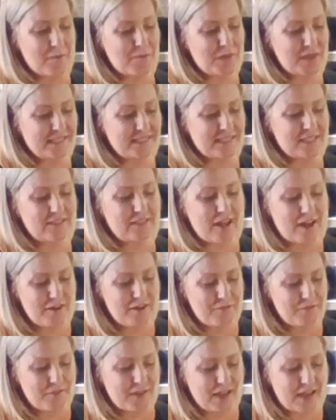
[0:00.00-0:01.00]
It's a lot
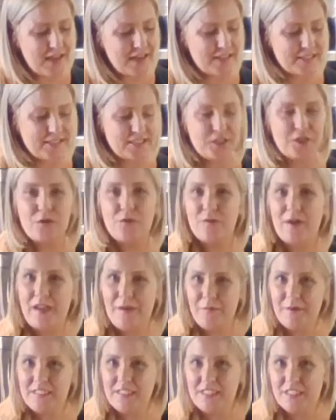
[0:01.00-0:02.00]
of fun. It's a great
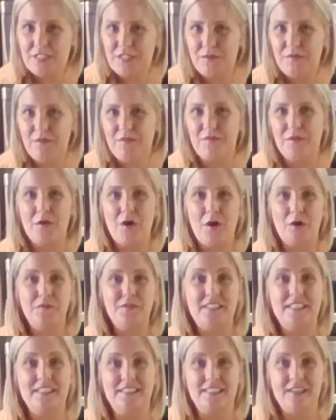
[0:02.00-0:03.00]
one to do if your
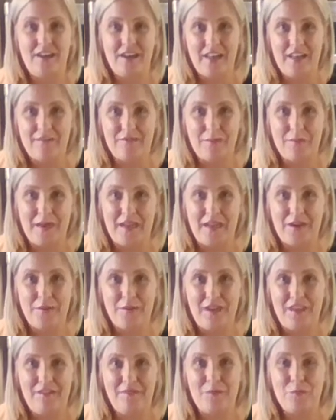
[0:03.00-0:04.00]
host does not have a
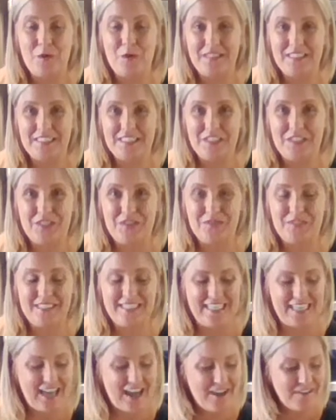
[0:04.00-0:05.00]
microwave and wants to use
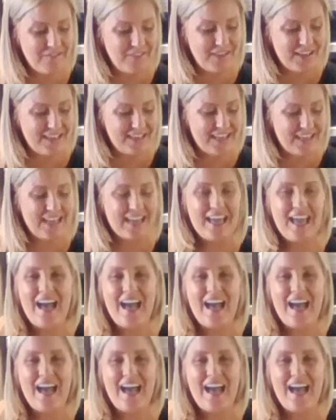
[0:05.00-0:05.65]
the oven.